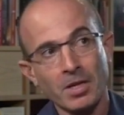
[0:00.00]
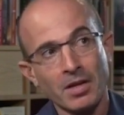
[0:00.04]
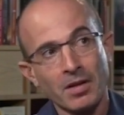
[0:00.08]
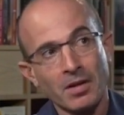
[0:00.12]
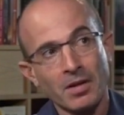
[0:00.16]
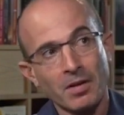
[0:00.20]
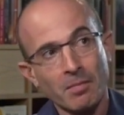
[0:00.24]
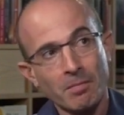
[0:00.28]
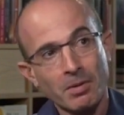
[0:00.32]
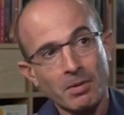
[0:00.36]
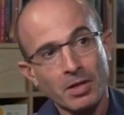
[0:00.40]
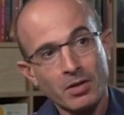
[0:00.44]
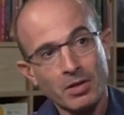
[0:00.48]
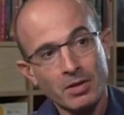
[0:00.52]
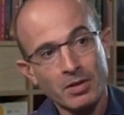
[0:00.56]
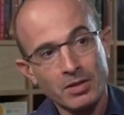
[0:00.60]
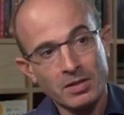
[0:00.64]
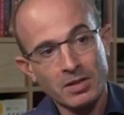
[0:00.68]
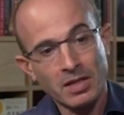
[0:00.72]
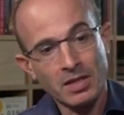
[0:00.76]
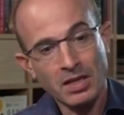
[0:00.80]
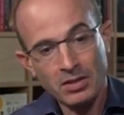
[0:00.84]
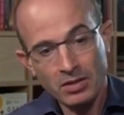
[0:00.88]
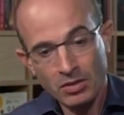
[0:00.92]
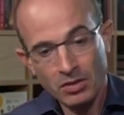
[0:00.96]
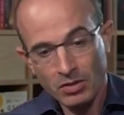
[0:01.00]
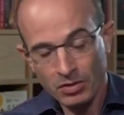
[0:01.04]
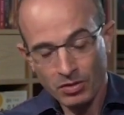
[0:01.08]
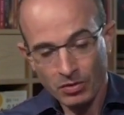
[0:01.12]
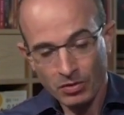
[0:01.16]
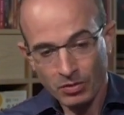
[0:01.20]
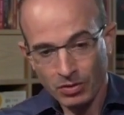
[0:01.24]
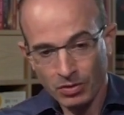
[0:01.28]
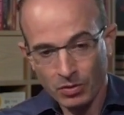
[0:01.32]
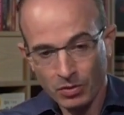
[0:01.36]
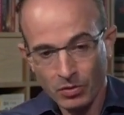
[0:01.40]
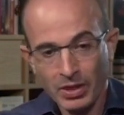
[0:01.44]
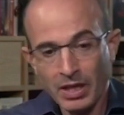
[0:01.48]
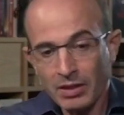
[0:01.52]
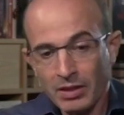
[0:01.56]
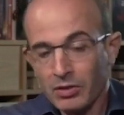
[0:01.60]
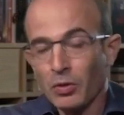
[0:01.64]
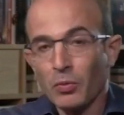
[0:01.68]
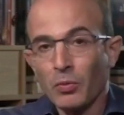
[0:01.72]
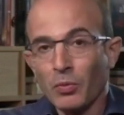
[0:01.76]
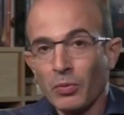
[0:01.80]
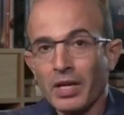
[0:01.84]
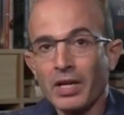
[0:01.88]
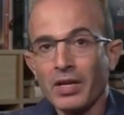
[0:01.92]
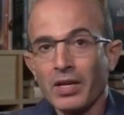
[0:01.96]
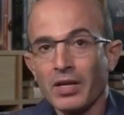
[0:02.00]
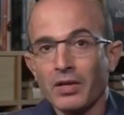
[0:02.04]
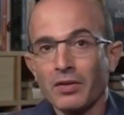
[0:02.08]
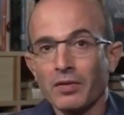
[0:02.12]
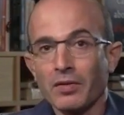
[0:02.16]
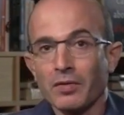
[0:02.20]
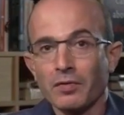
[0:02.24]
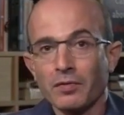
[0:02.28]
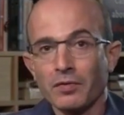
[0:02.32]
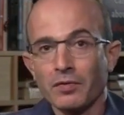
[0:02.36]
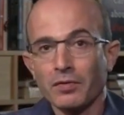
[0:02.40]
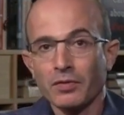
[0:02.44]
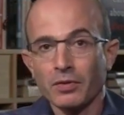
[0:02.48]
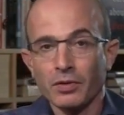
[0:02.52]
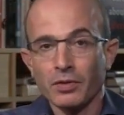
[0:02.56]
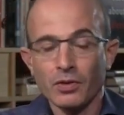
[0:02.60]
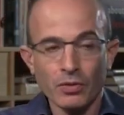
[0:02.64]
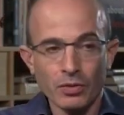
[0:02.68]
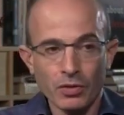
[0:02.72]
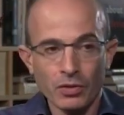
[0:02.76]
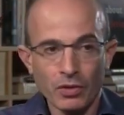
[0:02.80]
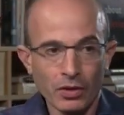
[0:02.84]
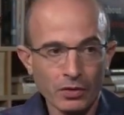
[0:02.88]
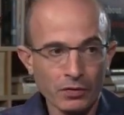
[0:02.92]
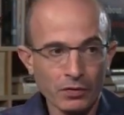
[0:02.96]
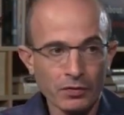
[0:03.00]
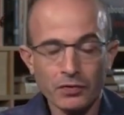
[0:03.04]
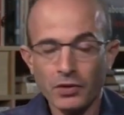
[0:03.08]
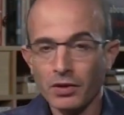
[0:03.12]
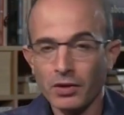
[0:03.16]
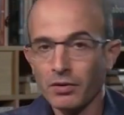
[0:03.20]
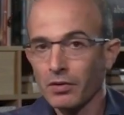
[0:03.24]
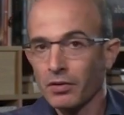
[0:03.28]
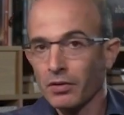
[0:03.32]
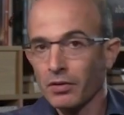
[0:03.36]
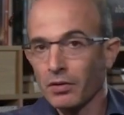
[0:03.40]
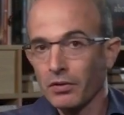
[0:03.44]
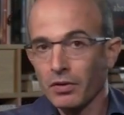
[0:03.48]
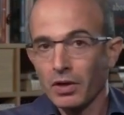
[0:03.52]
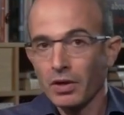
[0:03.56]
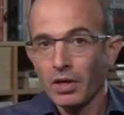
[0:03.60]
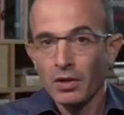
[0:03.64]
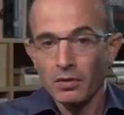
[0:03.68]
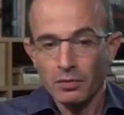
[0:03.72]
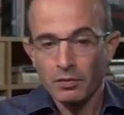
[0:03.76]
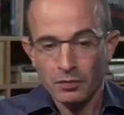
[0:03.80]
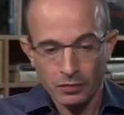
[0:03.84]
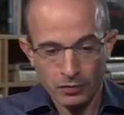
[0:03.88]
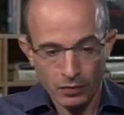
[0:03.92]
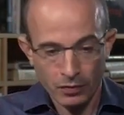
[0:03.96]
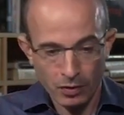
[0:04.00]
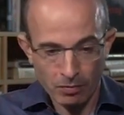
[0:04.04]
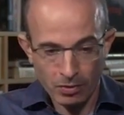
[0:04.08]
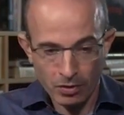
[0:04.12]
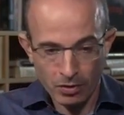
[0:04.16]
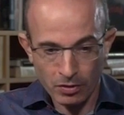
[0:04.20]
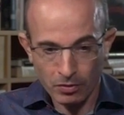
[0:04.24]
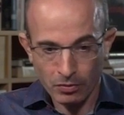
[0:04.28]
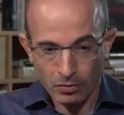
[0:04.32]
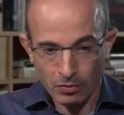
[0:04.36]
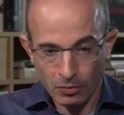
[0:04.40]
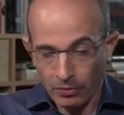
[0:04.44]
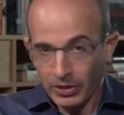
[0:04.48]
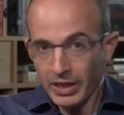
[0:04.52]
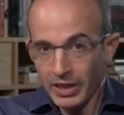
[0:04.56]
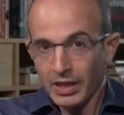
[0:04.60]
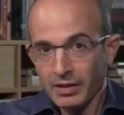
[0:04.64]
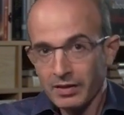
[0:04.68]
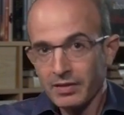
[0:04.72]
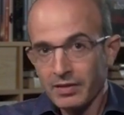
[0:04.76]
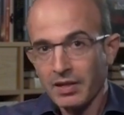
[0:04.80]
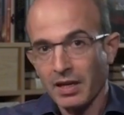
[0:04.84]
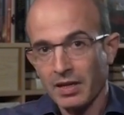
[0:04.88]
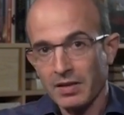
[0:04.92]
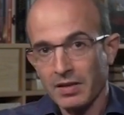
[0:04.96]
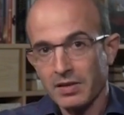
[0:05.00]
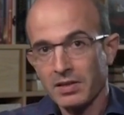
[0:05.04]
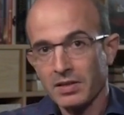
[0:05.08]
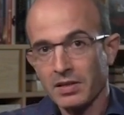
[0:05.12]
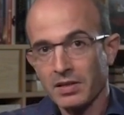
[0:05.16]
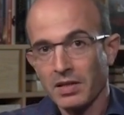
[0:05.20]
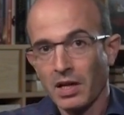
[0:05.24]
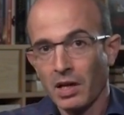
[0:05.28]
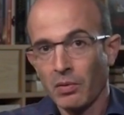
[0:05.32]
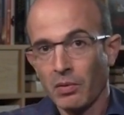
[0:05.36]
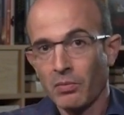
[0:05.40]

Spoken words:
because then you get away, you get further from your real task,